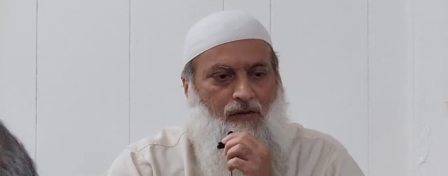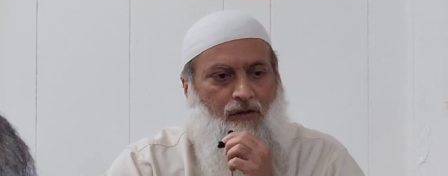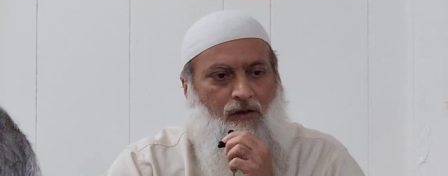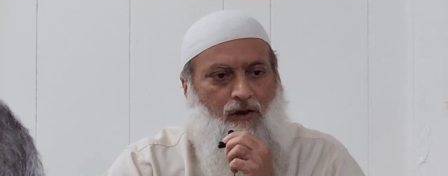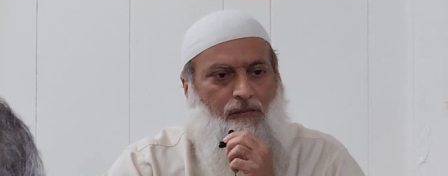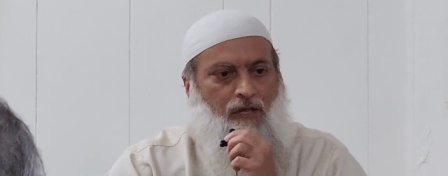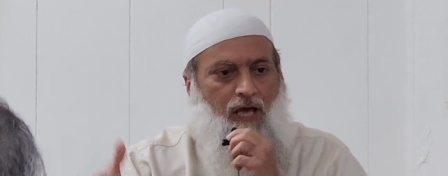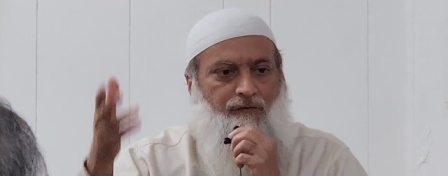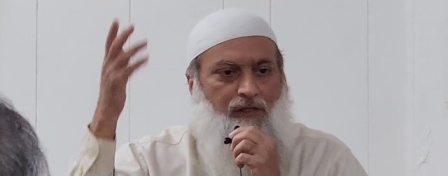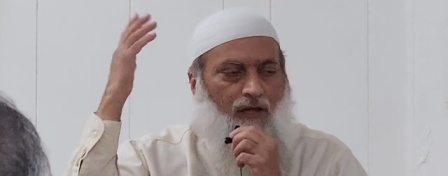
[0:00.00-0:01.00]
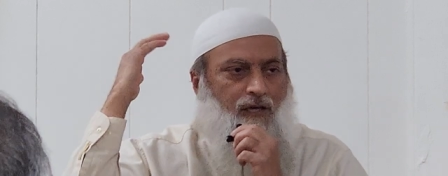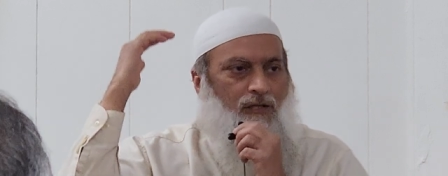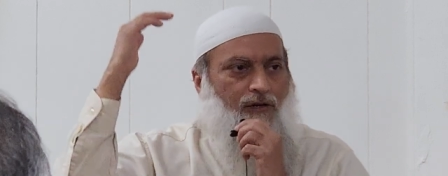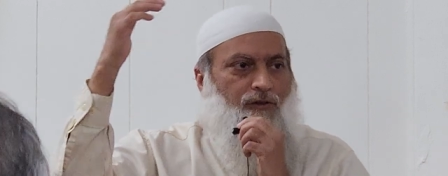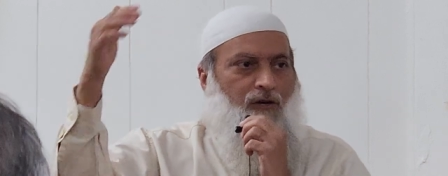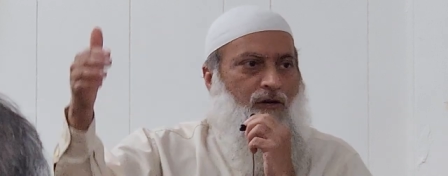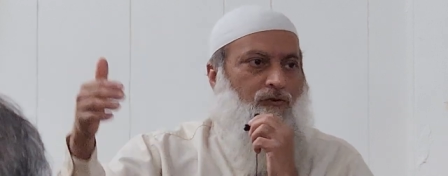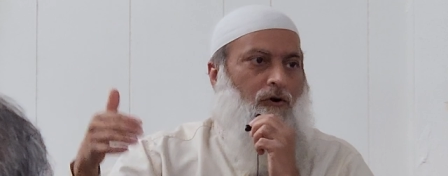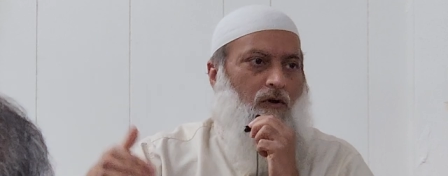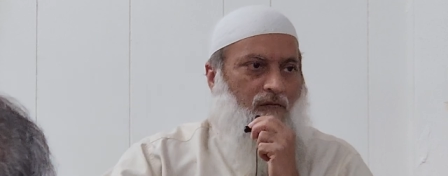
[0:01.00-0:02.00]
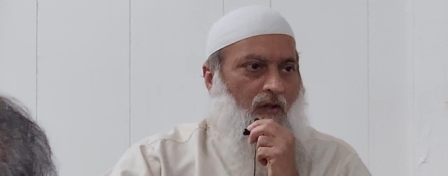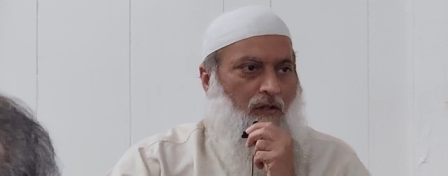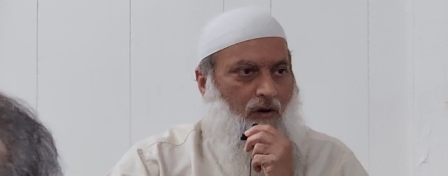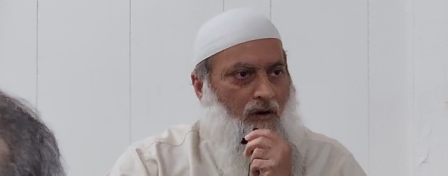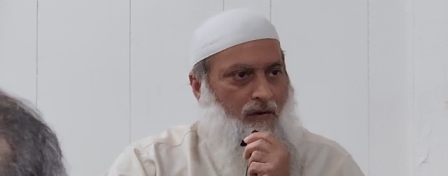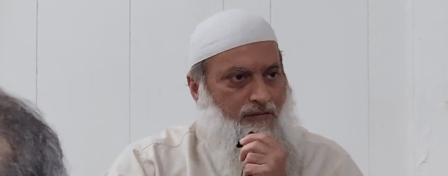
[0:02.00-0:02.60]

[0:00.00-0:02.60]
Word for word: You know, everything is under the control of Allah.